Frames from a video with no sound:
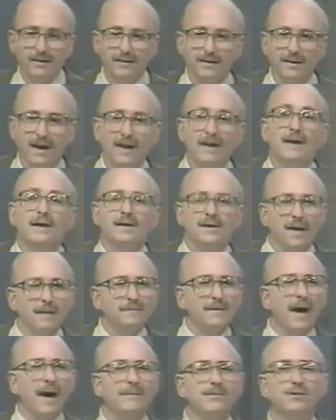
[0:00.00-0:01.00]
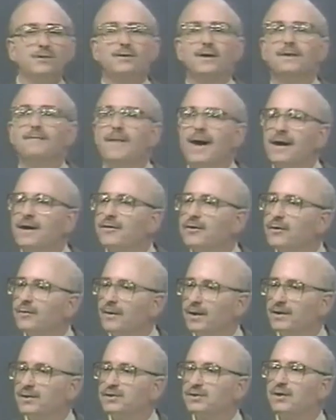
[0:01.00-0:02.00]
Okay. Sometimes you can make the
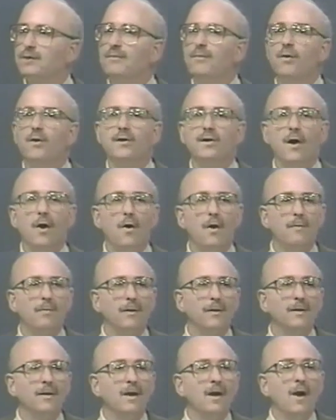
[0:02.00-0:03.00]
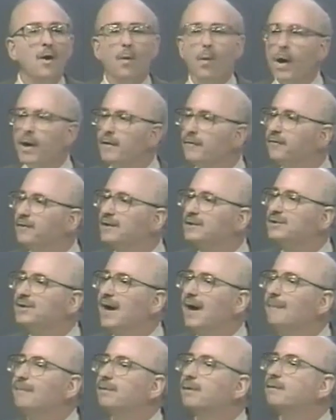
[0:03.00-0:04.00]
risk more knowable. Wonderful
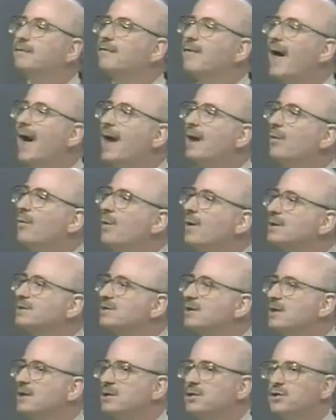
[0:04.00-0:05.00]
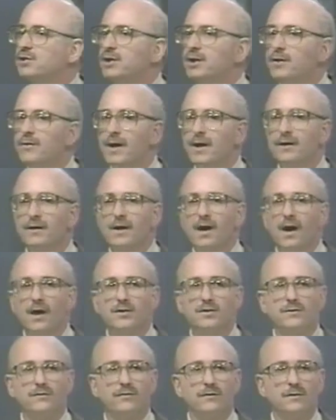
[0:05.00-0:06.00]
example of that was an incinerator
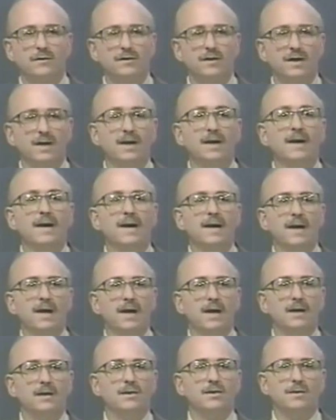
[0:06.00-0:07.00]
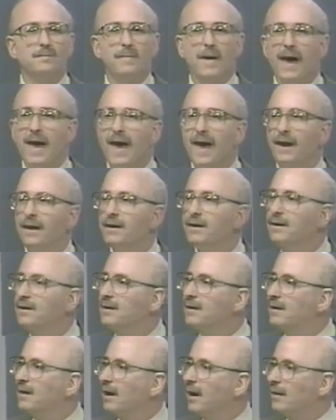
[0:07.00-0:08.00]
controversy in Japan.
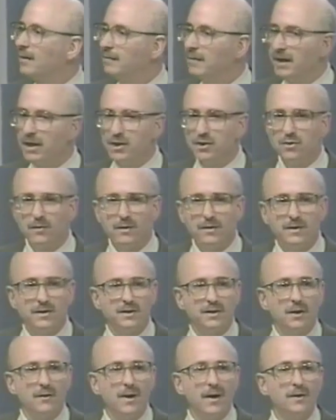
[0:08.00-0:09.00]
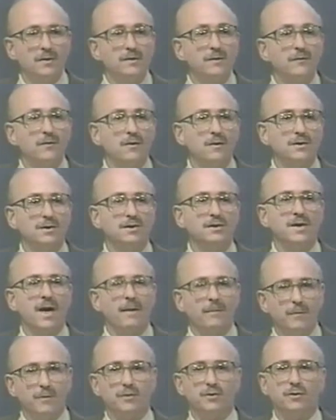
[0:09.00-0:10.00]
Uh, the big issue with incinerators, of course, is
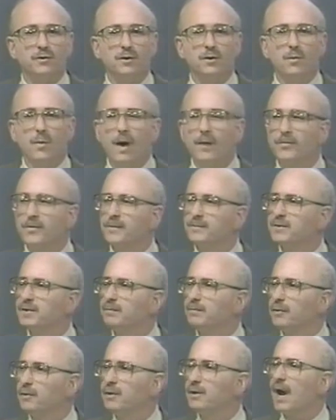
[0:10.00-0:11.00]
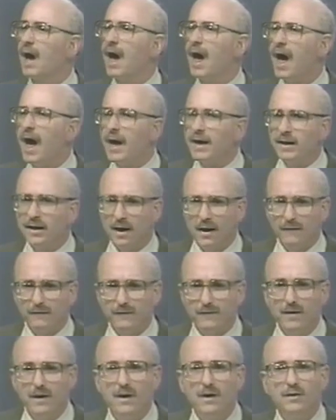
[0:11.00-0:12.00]
temperature. You want them to burn hot
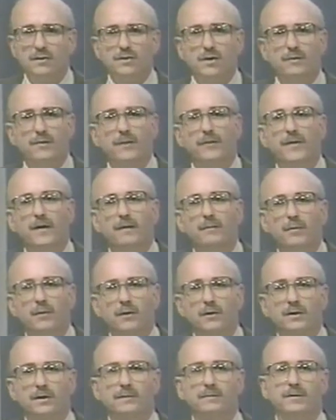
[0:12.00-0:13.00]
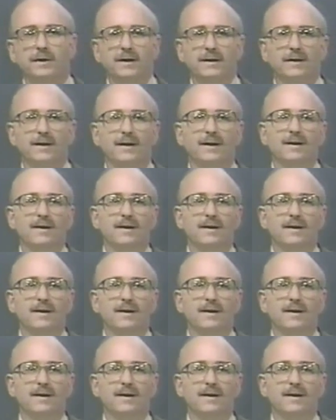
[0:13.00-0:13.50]
enough so that they'll burn completely.